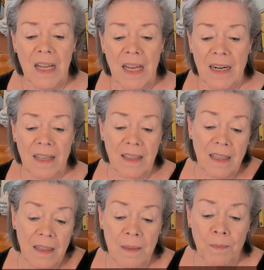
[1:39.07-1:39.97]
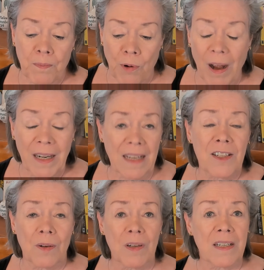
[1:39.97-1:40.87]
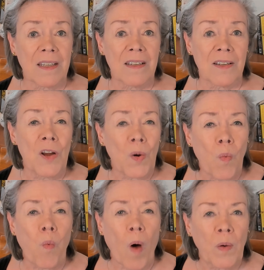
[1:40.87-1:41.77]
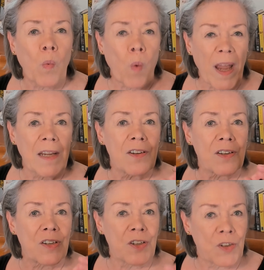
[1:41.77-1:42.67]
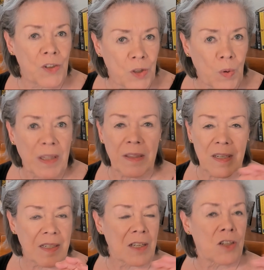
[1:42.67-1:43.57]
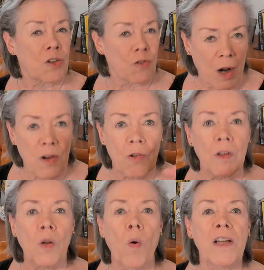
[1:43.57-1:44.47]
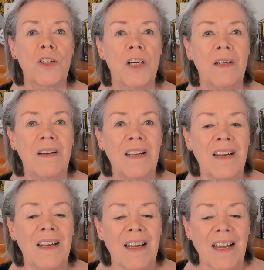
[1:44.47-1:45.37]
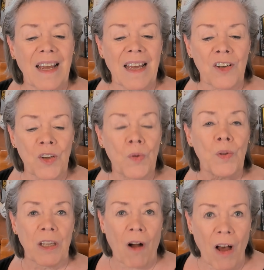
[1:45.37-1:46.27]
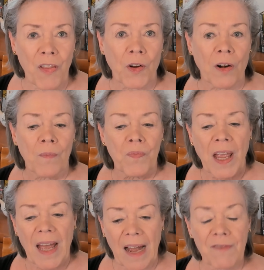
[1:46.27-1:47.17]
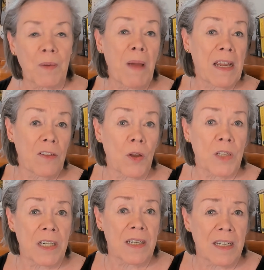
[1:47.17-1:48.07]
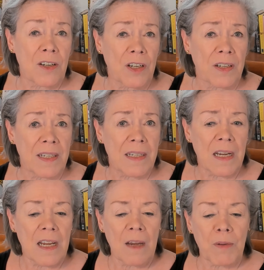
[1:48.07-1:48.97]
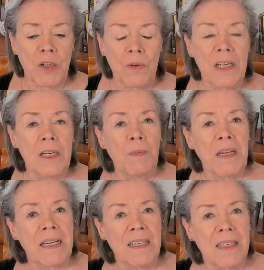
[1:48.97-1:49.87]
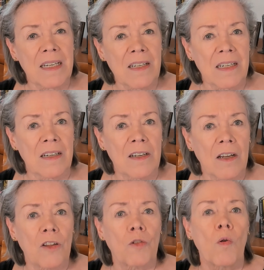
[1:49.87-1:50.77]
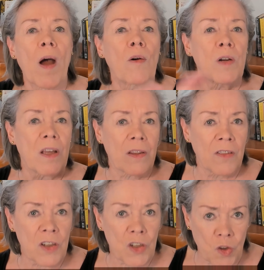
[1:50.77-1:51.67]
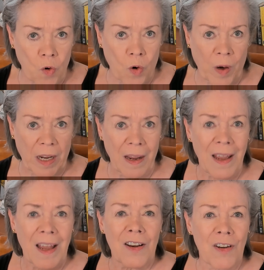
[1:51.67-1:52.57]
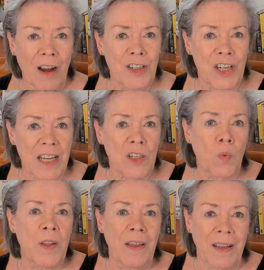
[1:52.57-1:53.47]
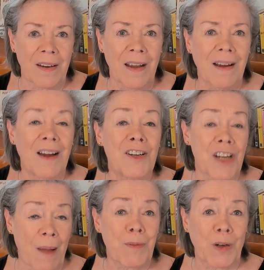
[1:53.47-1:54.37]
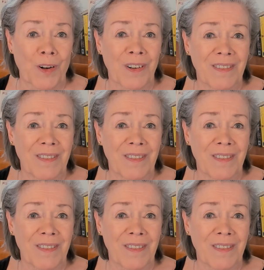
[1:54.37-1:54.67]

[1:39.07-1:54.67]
I think the broad answer is there's no one way to do it. This is a structural question, and you, the author, have to make those decisions, but you need to be consistent throughout the story, not just within a chapter.